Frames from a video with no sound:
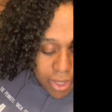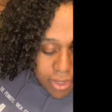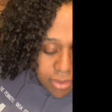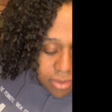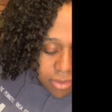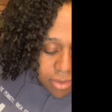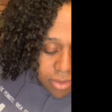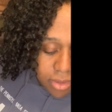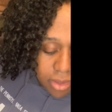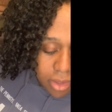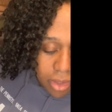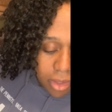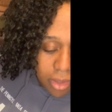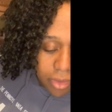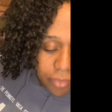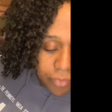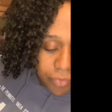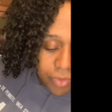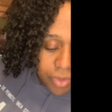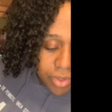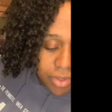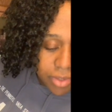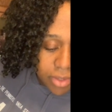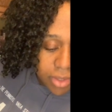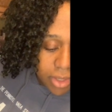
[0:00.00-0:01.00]
stuff
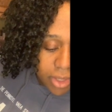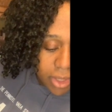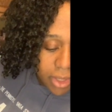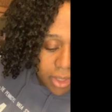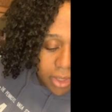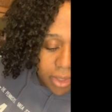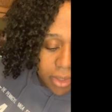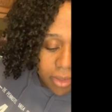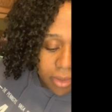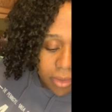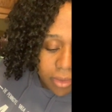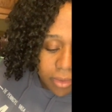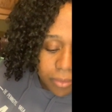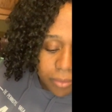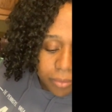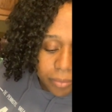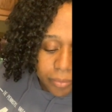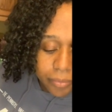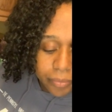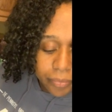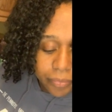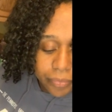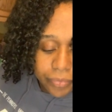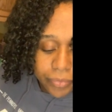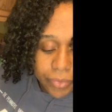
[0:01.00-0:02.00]
is there.
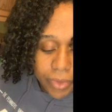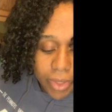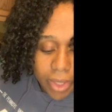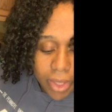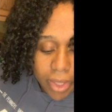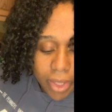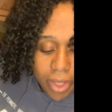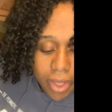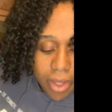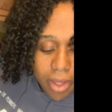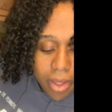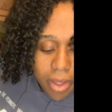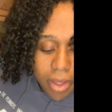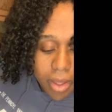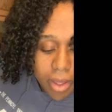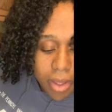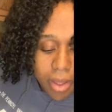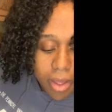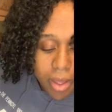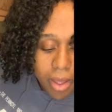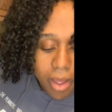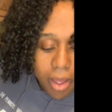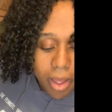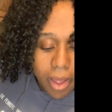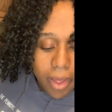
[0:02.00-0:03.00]

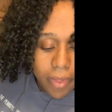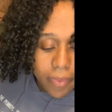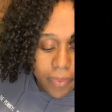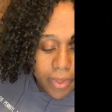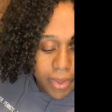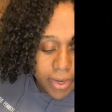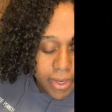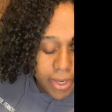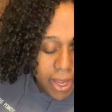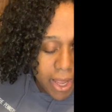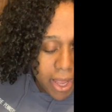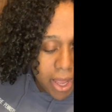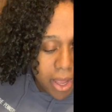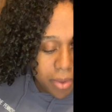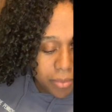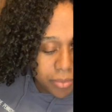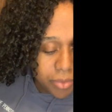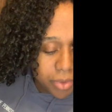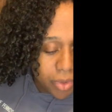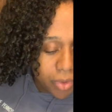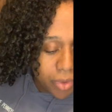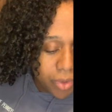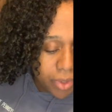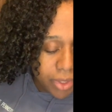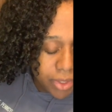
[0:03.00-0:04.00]
And then now I'm
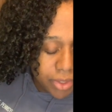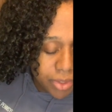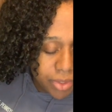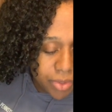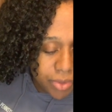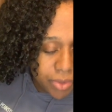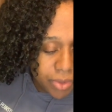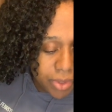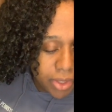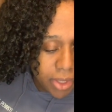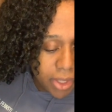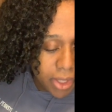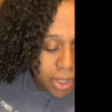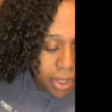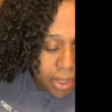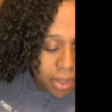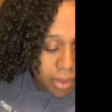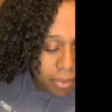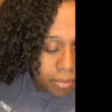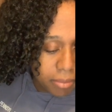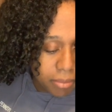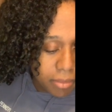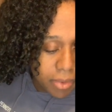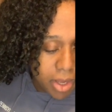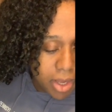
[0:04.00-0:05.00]
going to
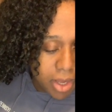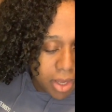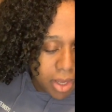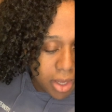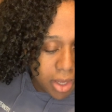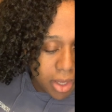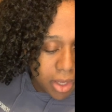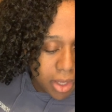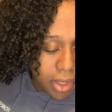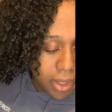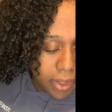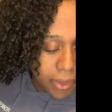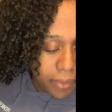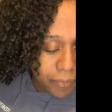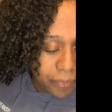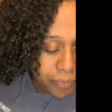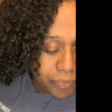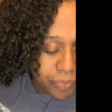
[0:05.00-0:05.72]
get my